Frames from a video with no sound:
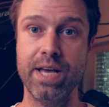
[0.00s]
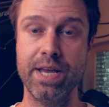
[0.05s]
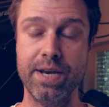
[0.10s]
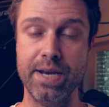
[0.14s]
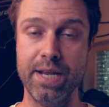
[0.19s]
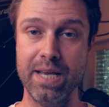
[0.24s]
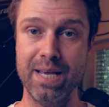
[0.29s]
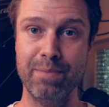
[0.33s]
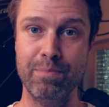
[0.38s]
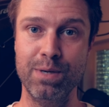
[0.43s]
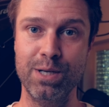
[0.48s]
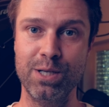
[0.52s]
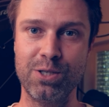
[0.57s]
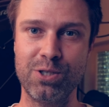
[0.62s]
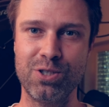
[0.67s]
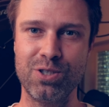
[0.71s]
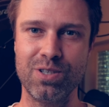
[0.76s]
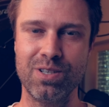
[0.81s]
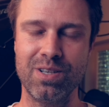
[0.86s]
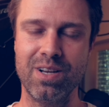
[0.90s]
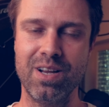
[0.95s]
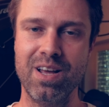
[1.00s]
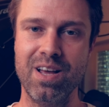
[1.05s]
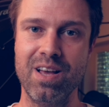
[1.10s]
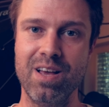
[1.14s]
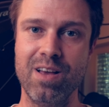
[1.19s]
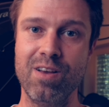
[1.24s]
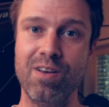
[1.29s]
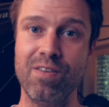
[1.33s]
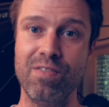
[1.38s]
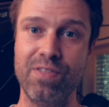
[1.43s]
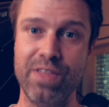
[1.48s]
an image
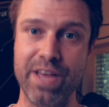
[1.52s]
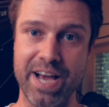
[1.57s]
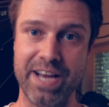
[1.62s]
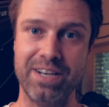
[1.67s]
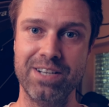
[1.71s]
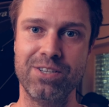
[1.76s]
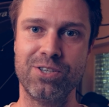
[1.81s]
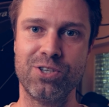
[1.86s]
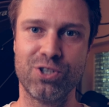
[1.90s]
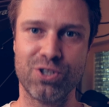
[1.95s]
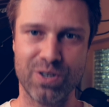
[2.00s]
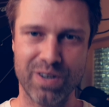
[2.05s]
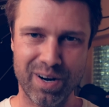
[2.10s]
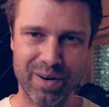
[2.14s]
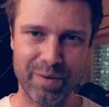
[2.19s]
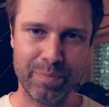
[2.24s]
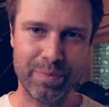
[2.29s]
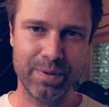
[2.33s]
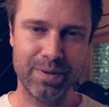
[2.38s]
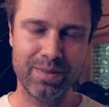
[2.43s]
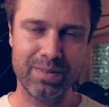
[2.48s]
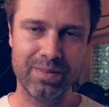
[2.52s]
that is sharp.